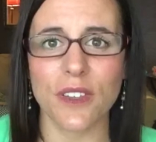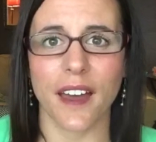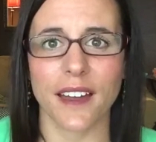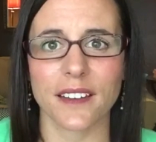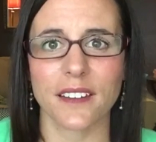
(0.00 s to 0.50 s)

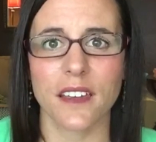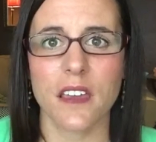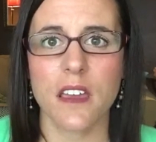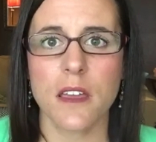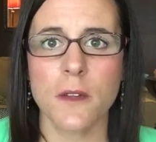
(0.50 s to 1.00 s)
that.
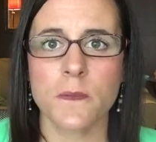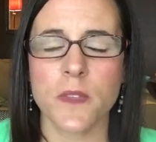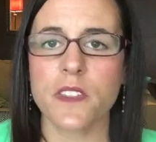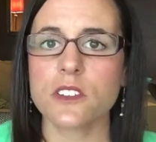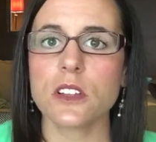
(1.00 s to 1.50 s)

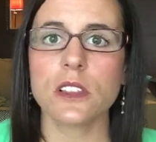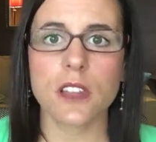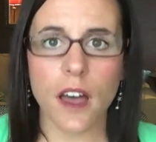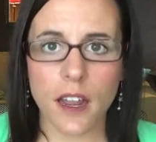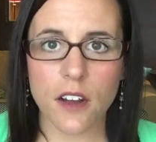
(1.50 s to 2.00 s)
And there's a
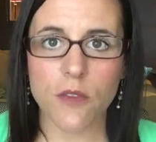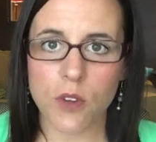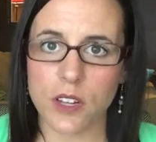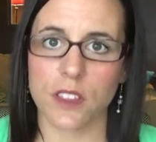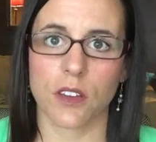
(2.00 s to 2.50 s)
lot of
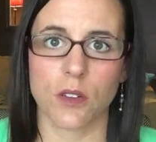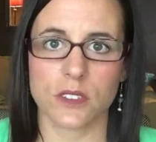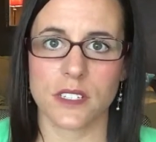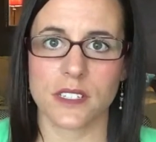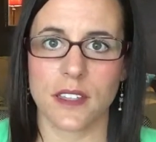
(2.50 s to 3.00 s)
work that
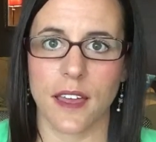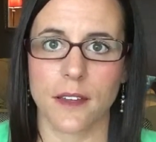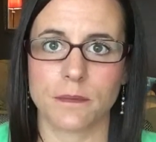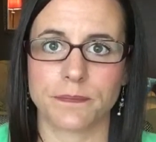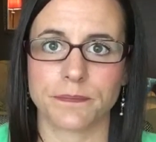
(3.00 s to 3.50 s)
goes into
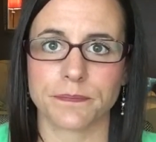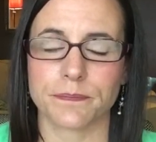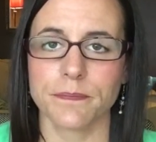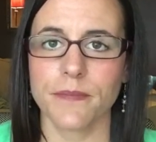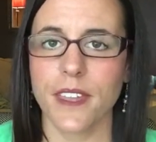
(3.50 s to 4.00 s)
that.
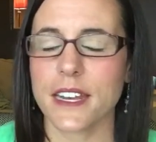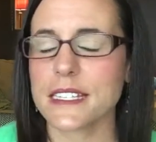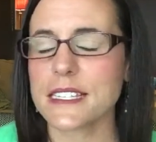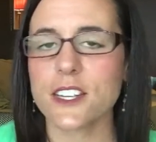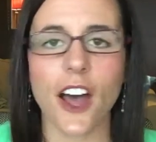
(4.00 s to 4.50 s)
And
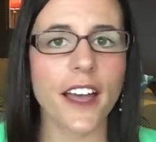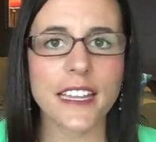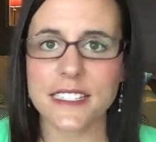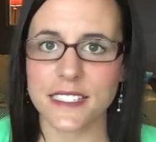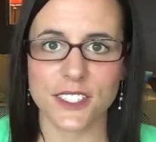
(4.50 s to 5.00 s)
it's not
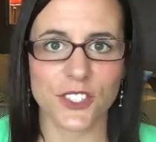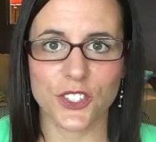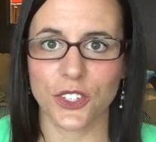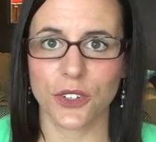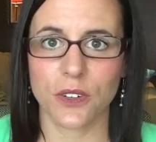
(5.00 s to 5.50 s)
easy to
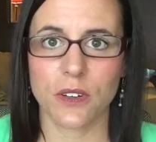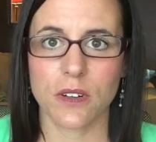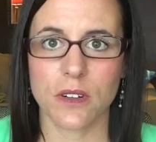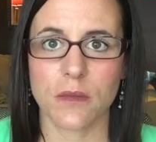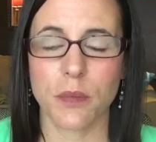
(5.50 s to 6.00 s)
do,
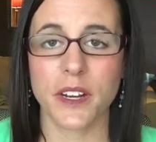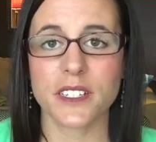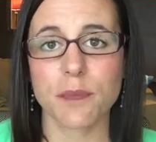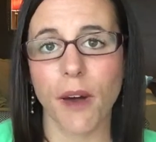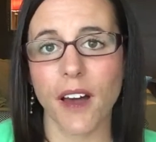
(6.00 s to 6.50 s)
but
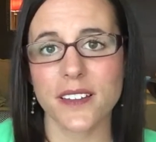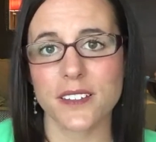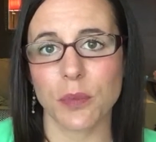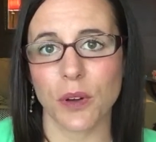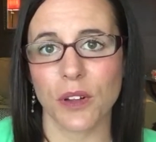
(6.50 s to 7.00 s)
it's
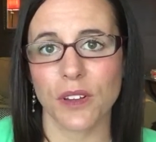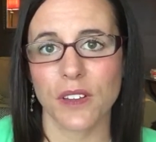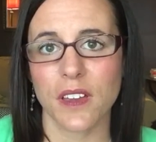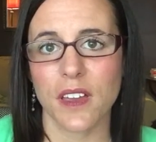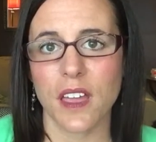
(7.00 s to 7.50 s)
possible.
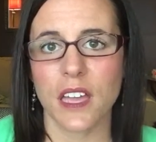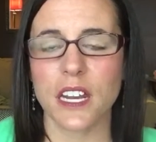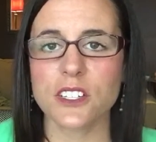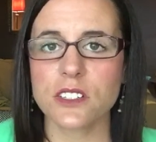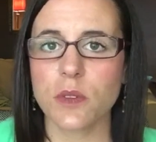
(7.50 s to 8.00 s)
And
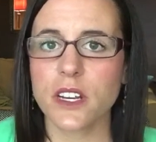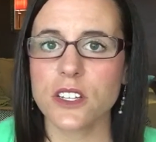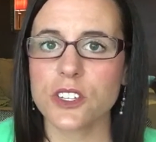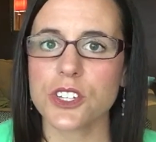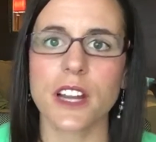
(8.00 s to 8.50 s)
I just wanted
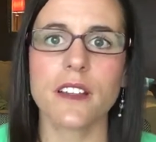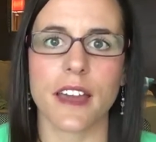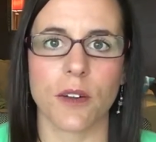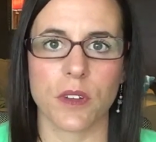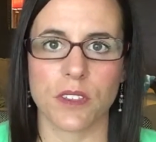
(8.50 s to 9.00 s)
to share
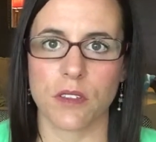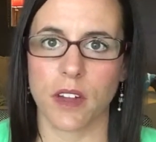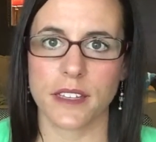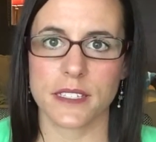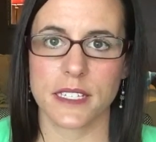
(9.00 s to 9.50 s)
that with you
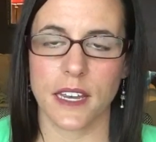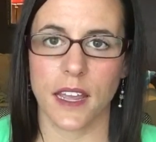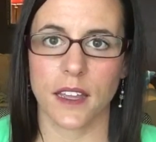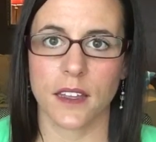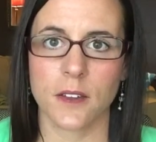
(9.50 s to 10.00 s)
guys
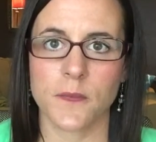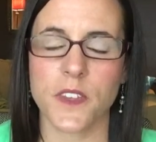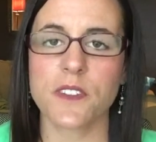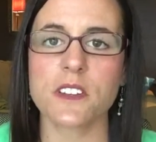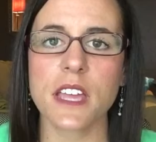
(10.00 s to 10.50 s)
today.
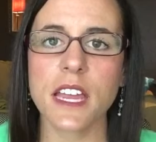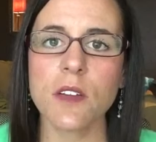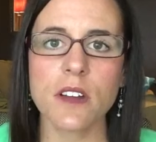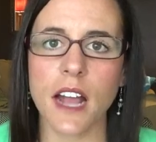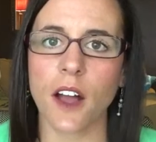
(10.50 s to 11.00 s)
If there's
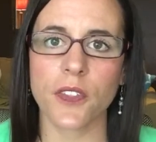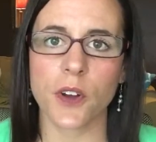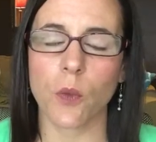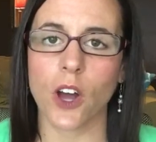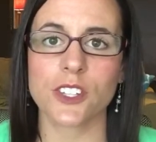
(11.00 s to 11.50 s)
anyone out
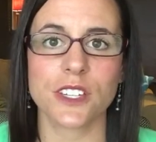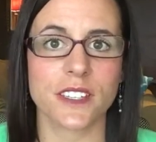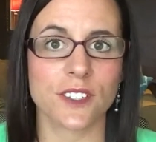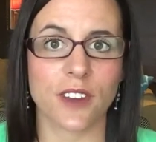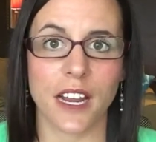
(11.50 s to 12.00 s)
there watching
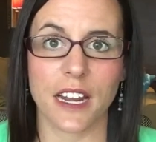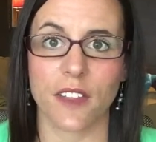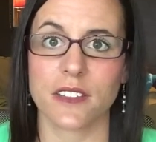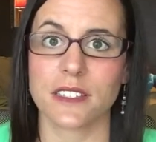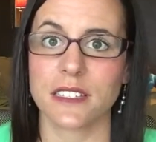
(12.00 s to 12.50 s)
this right now
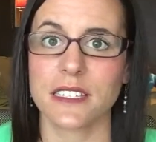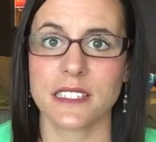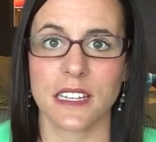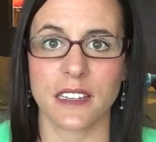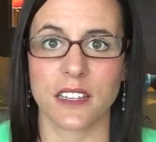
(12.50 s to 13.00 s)
that's
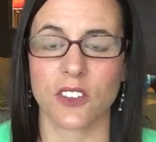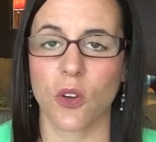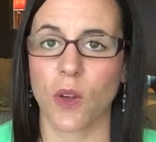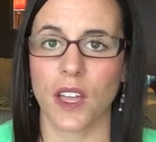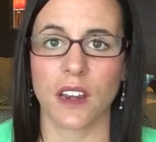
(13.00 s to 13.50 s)
listening, that's
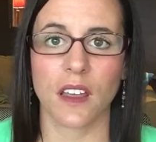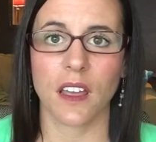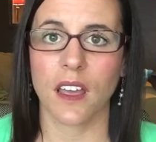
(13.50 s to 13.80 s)
going,